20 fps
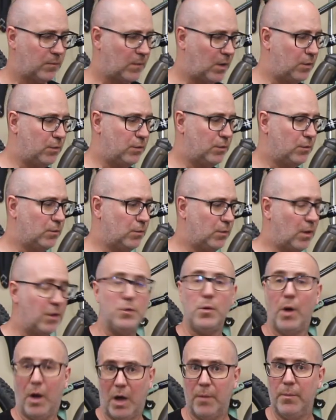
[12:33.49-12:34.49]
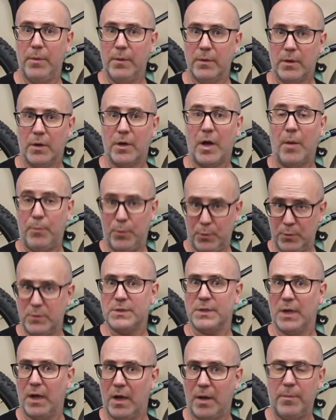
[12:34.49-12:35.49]
a new, a new hub, a, a
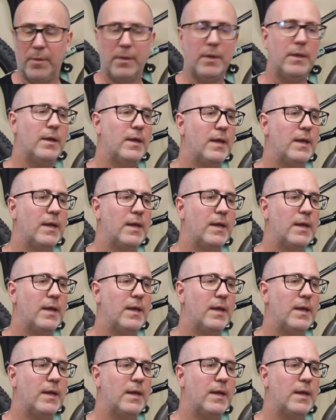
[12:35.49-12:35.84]
boost hub,